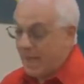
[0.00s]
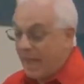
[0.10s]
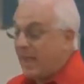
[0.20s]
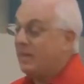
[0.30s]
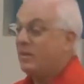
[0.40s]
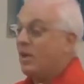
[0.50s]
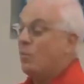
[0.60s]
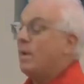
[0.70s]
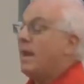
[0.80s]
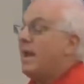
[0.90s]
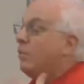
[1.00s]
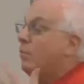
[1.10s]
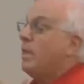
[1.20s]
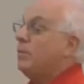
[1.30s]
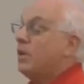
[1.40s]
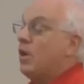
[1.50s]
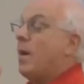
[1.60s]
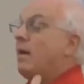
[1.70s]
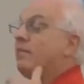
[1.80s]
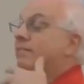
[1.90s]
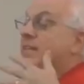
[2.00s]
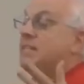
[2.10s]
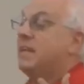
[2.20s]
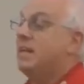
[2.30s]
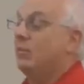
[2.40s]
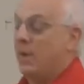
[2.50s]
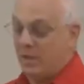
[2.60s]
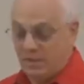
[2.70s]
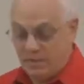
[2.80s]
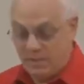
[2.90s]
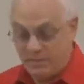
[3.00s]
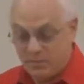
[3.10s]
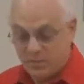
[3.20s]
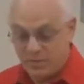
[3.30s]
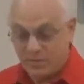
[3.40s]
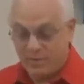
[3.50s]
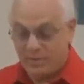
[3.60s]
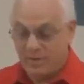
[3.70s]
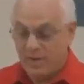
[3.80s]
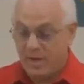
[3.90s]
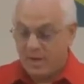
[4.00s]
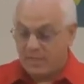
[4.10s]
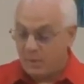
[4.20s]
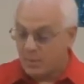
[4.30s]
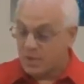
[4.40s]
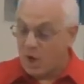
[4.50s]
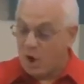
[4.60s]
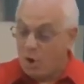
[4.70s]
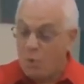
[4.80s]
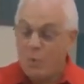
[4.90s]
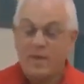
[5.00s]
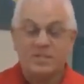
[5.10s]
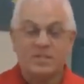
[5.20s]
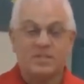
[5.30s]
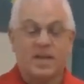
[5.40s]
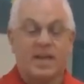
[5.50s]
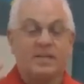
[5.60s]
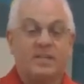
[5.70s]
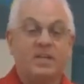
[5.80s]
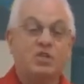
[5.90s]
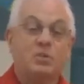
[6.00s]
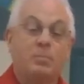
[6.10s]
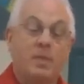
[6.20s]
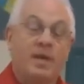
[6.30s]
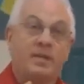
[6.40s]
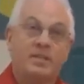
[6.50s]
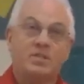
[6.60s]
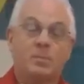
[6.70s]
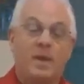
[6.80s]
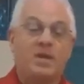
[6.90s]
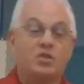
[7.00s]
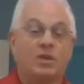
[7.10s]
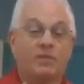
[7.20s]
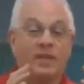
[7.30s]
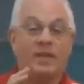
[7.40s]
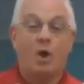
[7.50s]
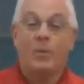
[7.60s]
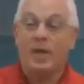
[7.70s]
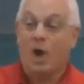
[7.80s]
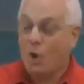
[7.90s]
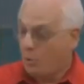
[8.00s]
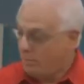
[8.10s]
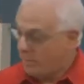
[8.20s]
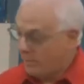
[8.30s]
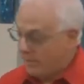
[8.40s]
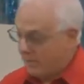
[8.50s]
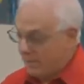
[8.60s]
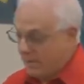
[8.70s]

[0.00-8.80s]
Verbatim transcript: And whenever we would go out visiting relatives, there was always this anticip- anticipation of going home